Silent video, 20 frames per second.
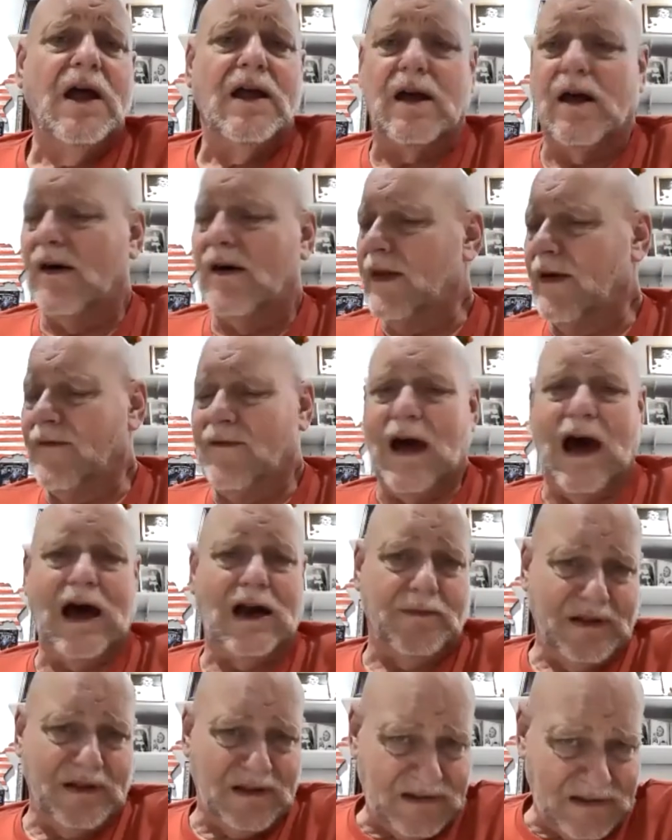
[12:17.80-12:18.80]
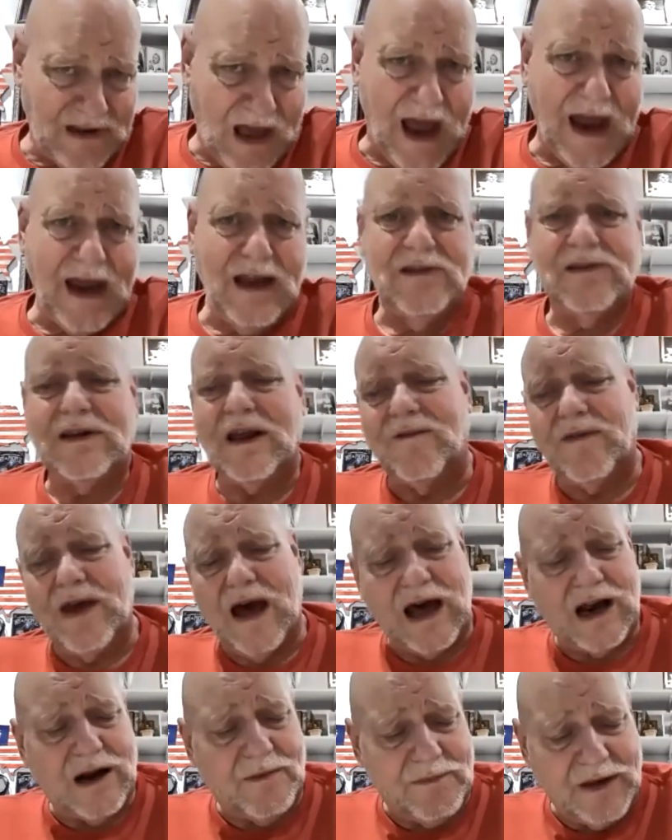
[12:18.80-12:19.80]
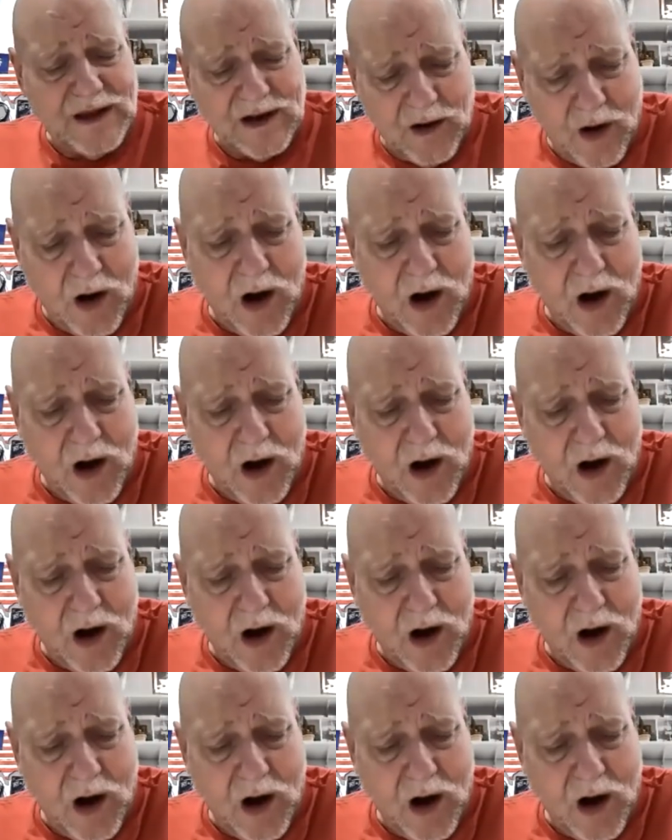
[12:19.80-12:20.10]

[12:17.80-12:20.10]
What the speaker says: You know, they've got them in science. They've got them in